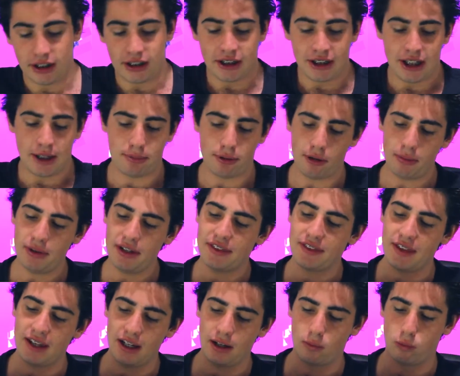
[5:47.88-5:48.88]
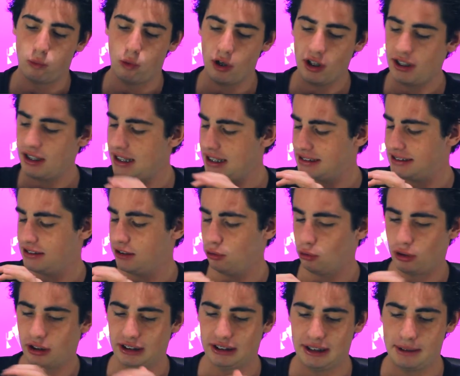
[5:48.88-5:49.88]
You're probably thinking, what are these
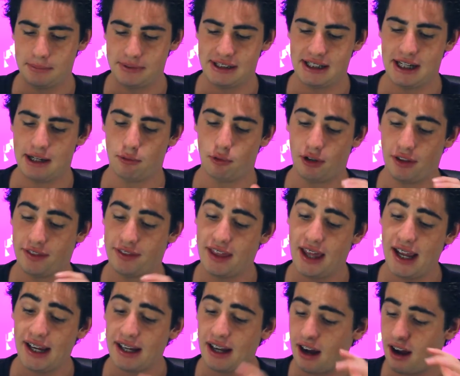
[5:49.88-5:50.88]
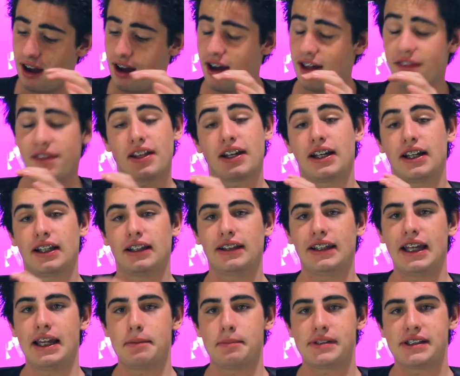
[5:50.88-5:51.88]
little clips here? Well, they are the
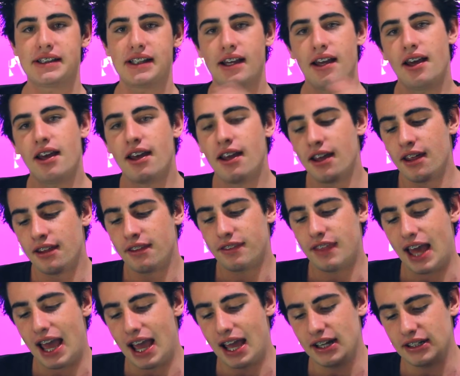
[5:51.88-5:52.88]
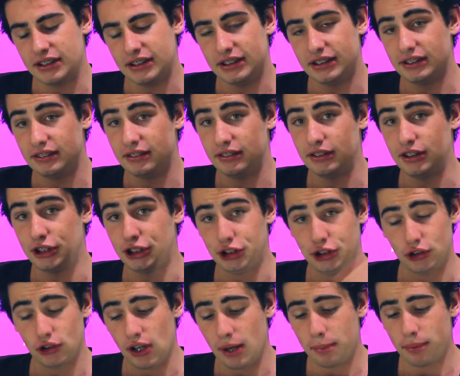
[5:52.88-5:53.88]
clips that the
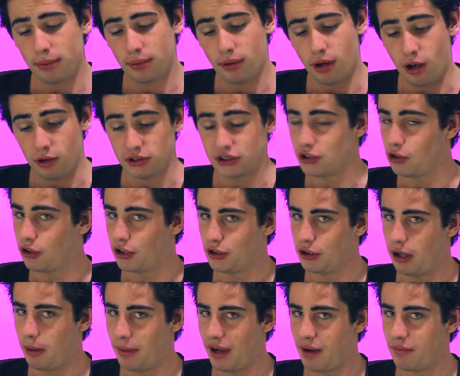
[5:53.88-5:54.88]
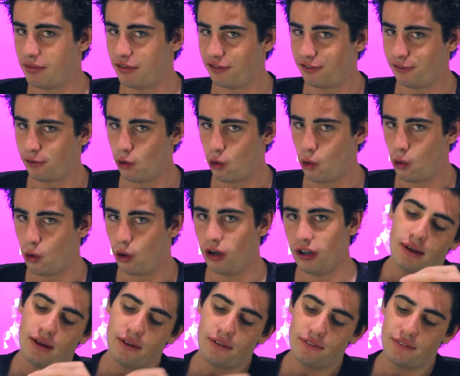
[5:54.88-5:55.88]
strap I was talking about
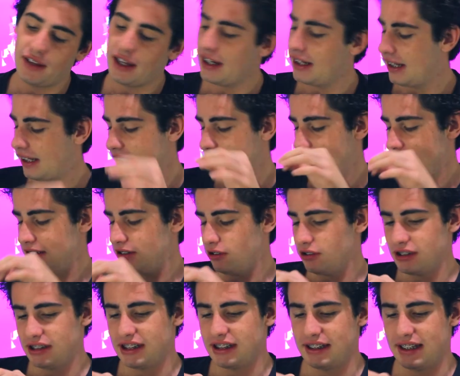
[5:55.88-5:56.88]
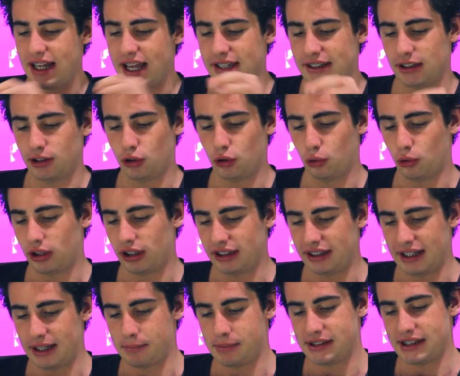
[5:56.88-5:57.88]
before, they connect onto there, the little
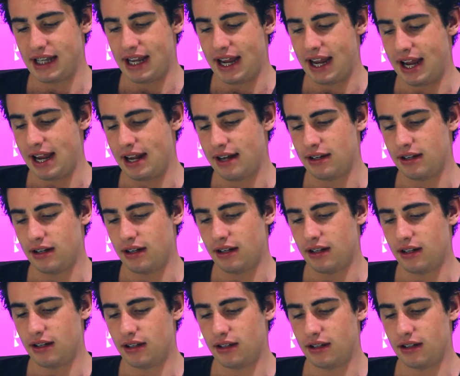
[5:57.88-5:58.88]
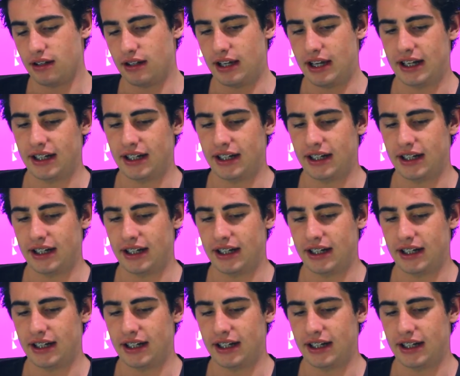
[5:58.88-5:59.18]
clips, and it